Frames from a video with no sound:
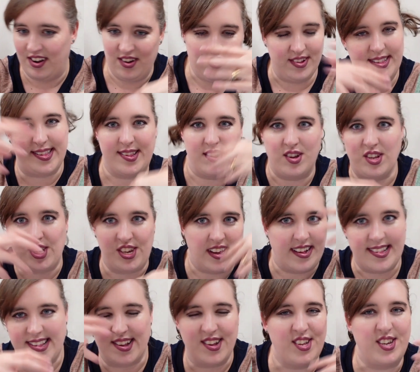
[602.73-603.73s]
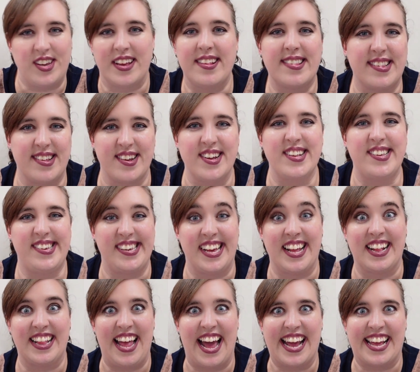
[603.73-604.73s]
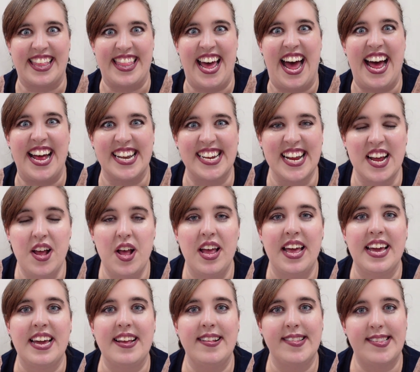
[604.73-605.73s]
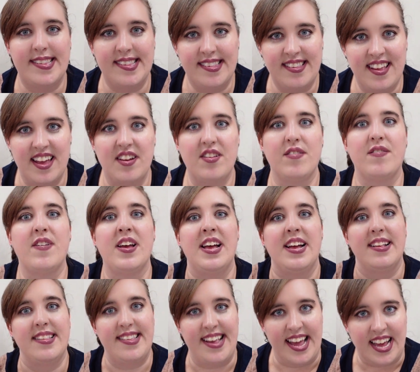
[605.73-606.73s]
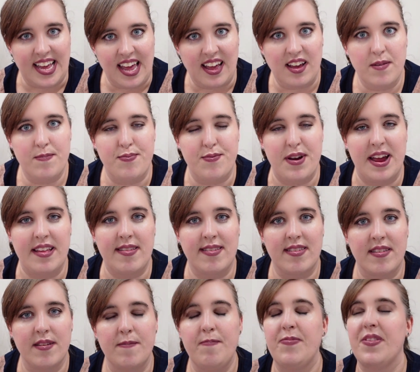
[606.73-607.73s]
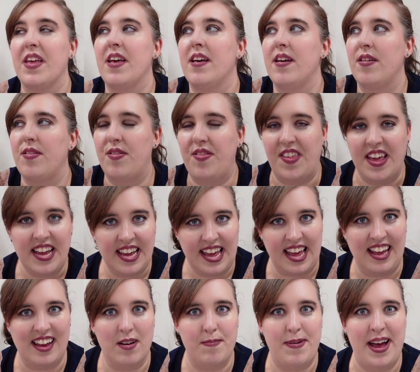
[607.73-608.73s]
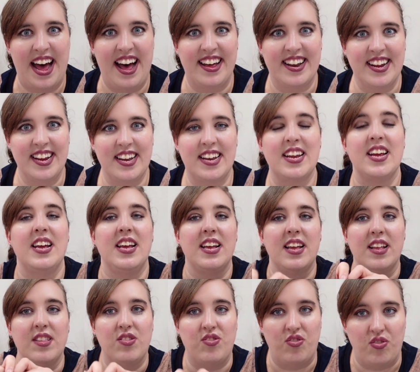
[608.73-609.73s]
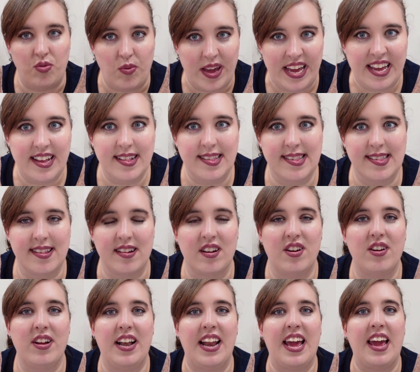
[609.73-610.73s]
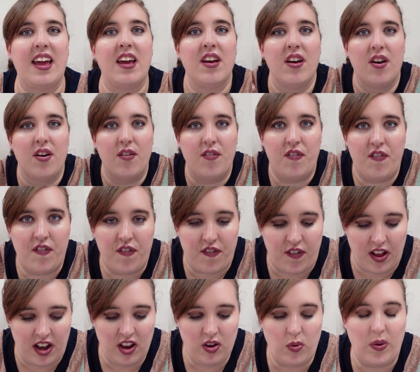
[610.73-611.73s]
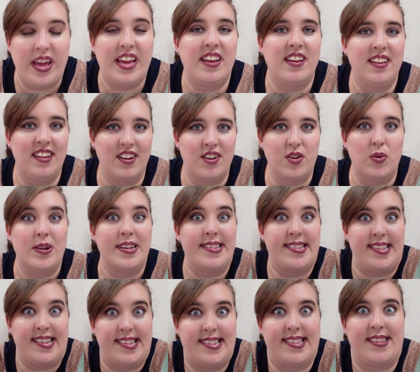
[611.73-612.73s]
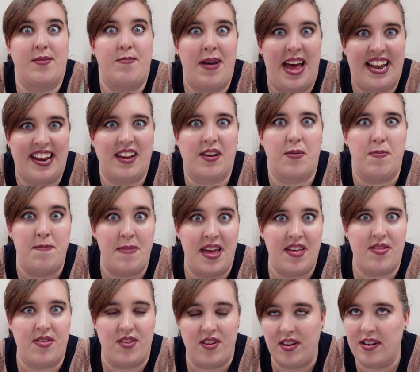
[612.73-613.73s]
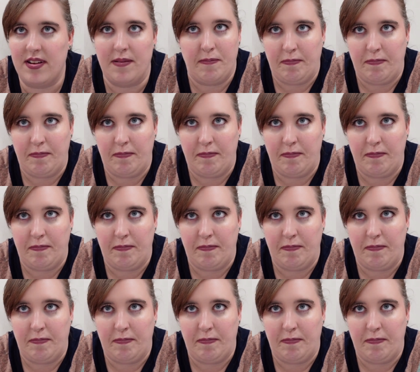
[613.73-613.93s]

know, searching, searching, searching like that instead of taking a breath, thinking about it, doing it slowly, following, you know, a systematic method.